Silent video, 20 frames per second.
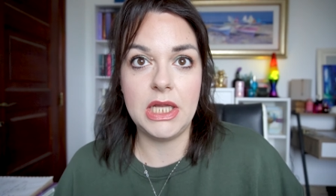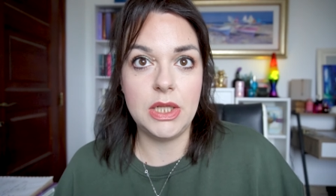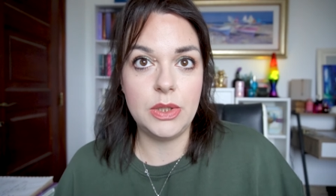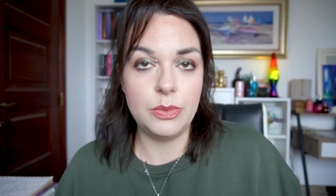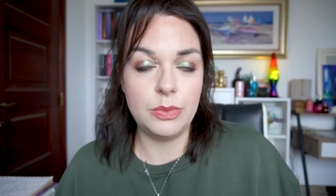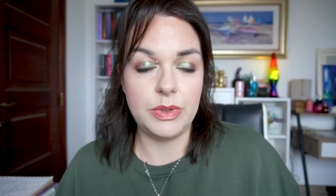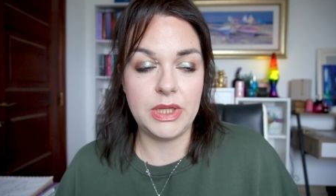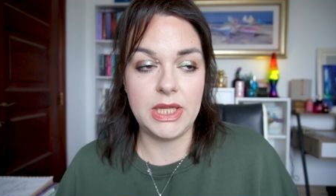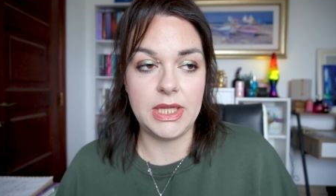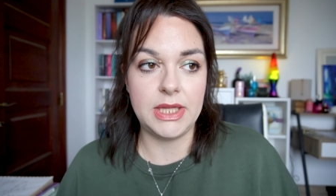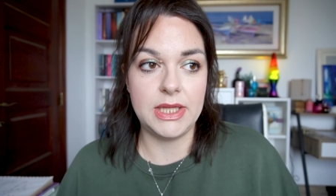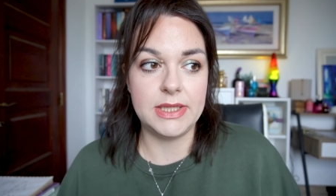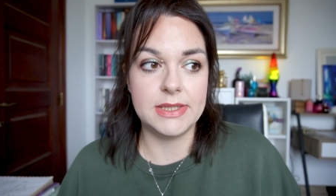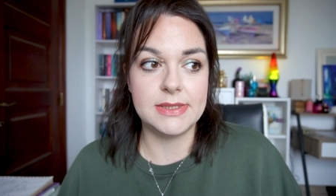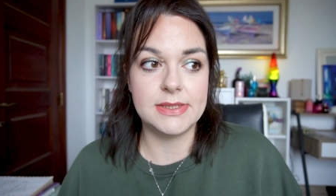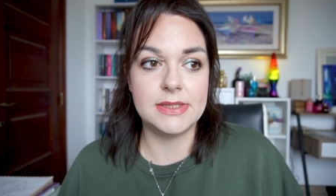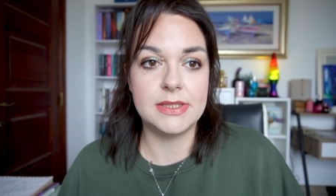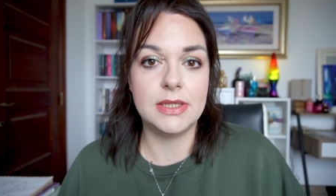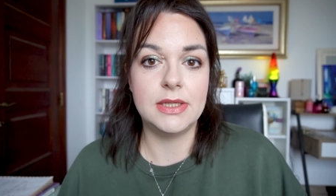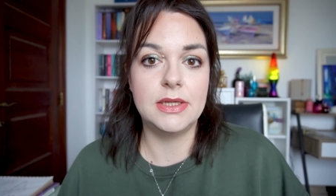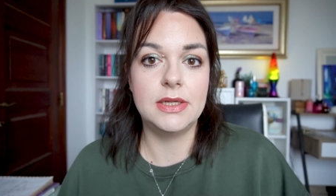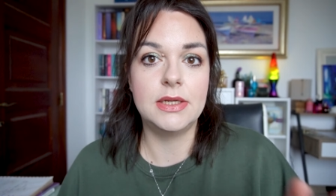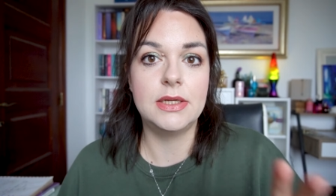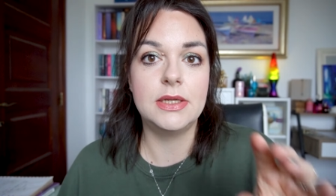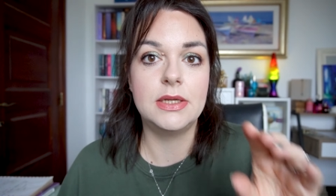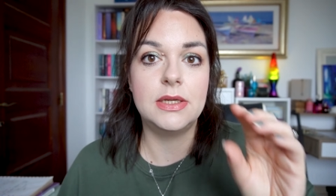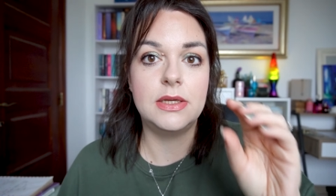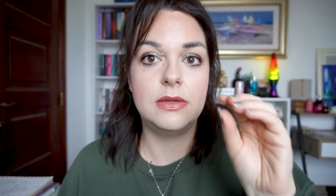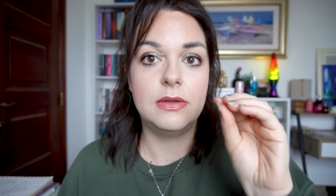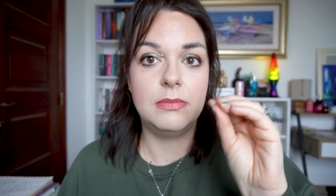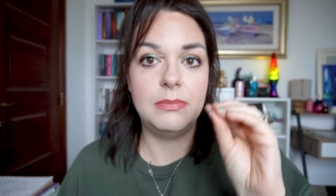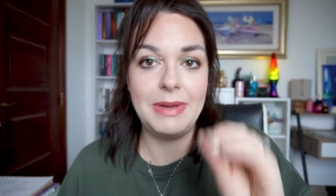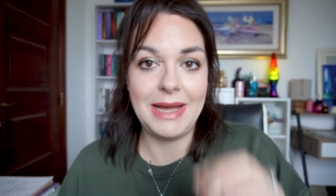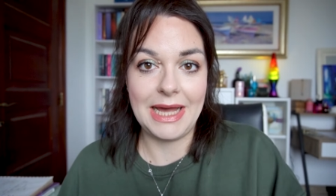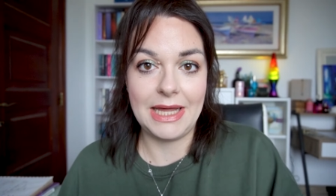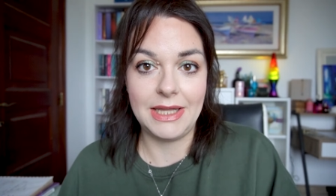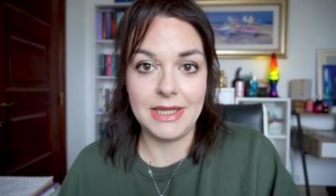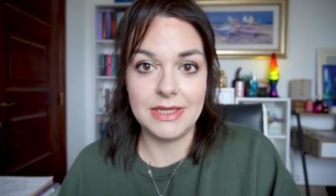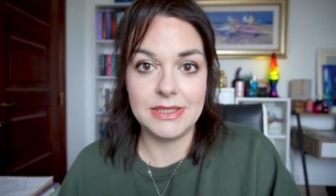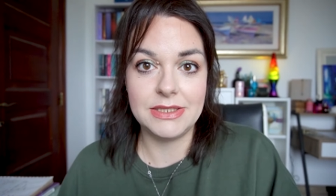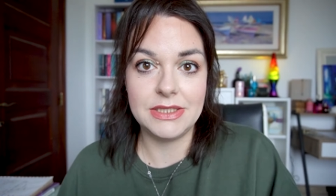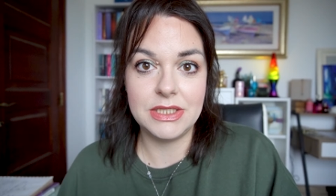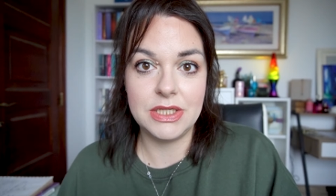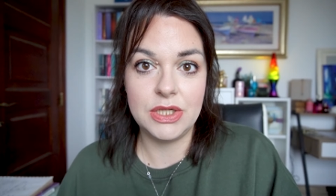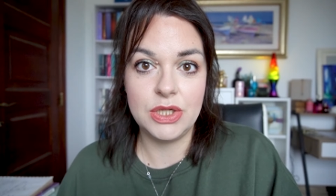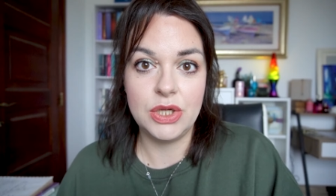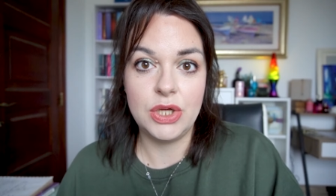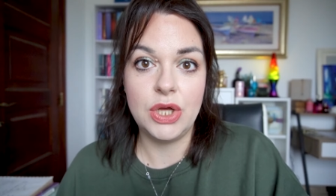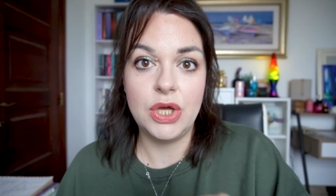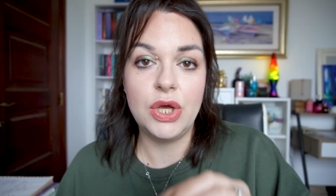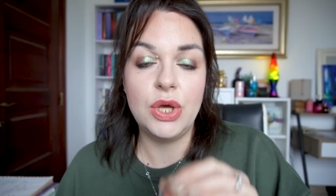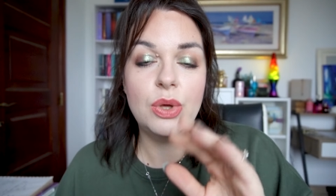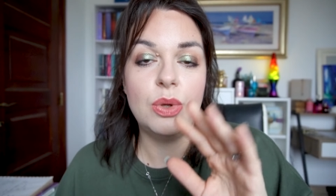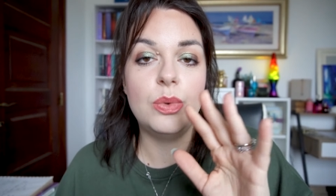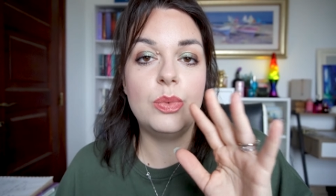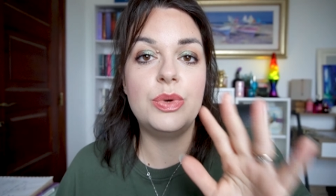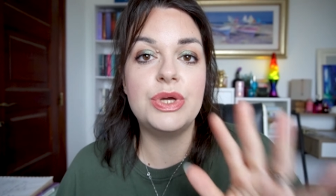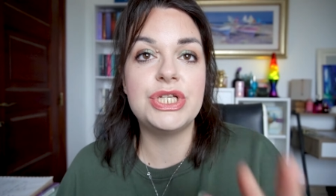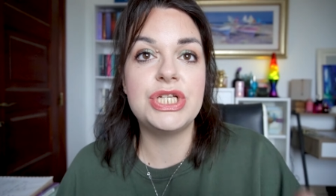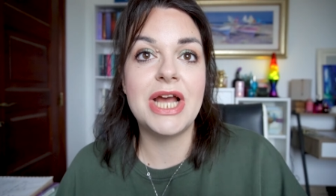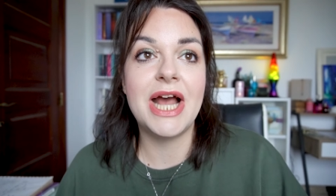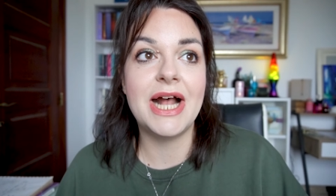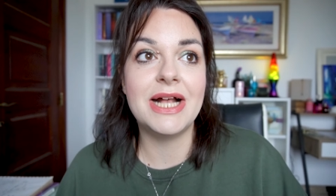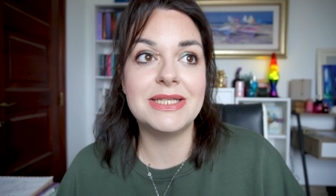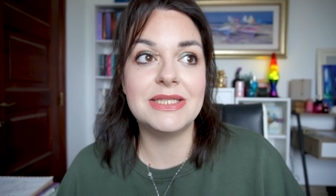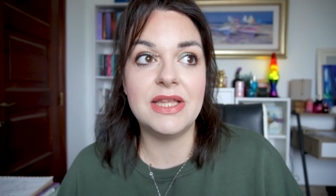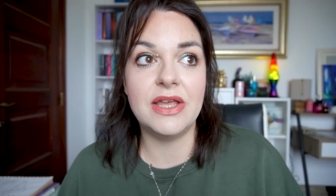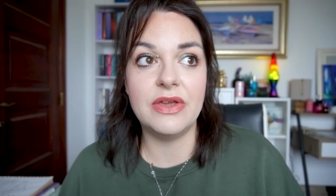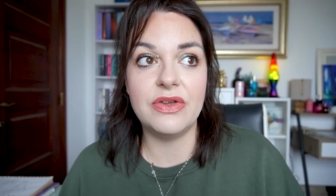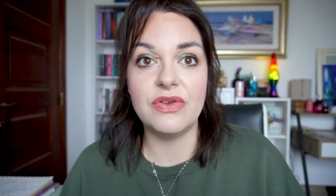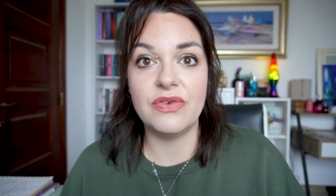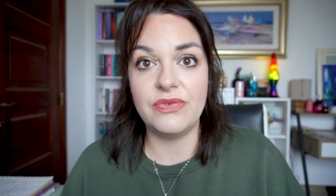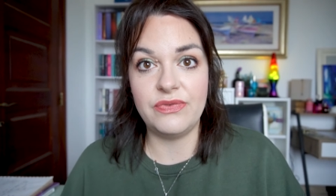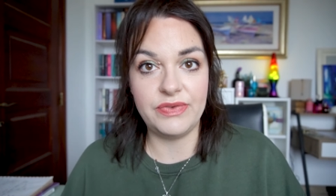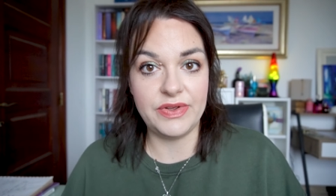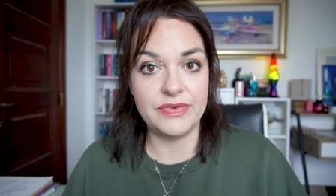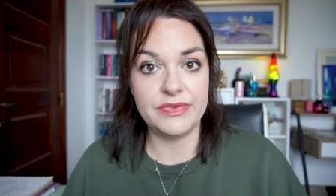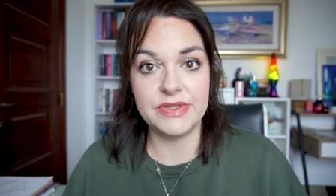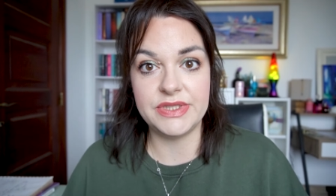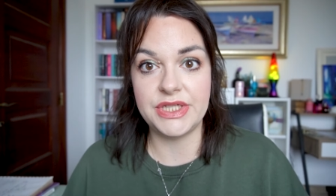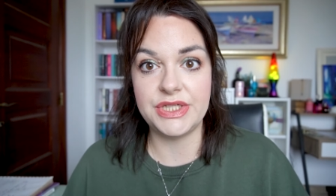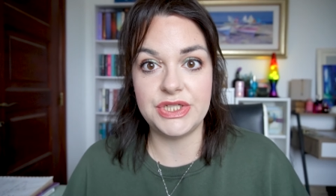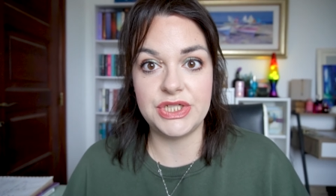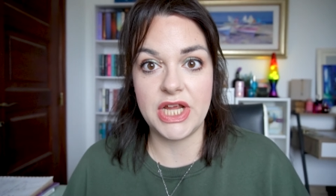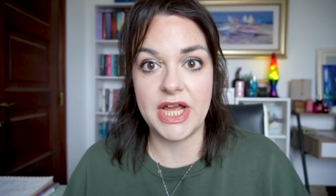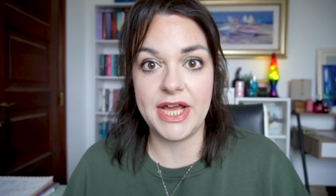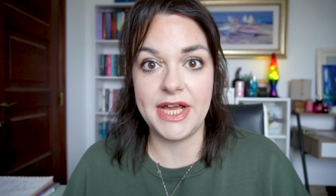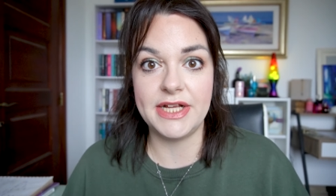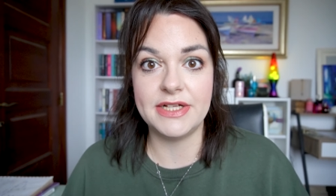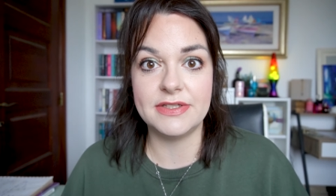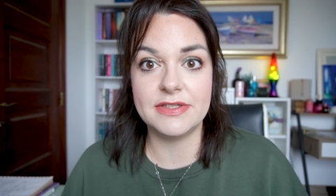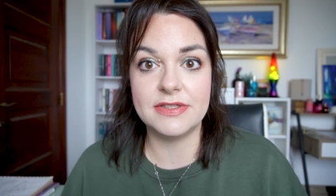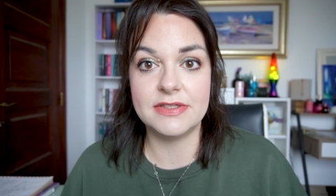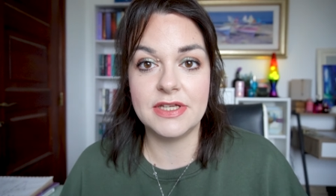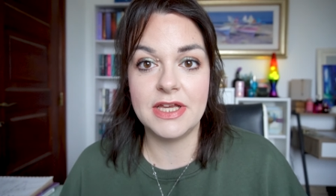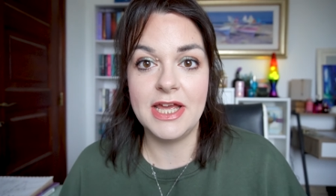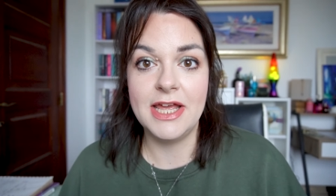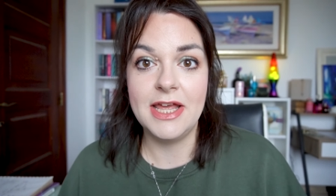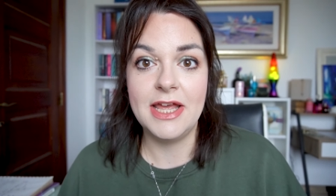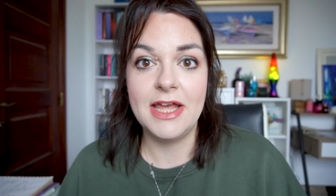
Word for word: Louise palette, which has like 50 shades.